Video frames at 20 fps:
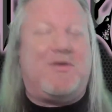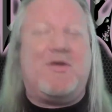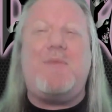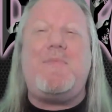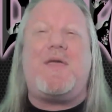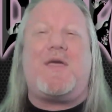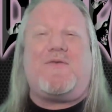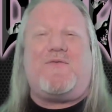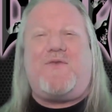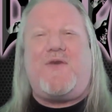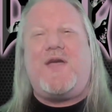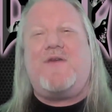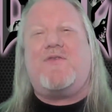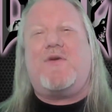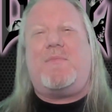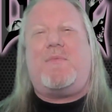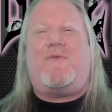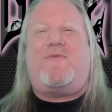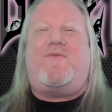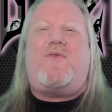do me a
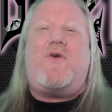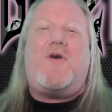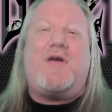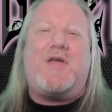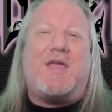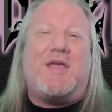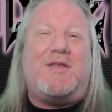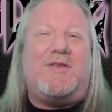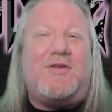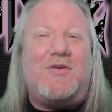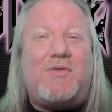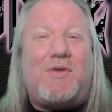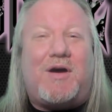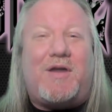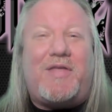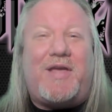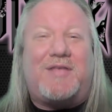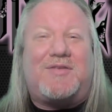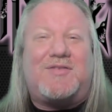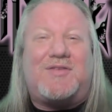favor, before you do all that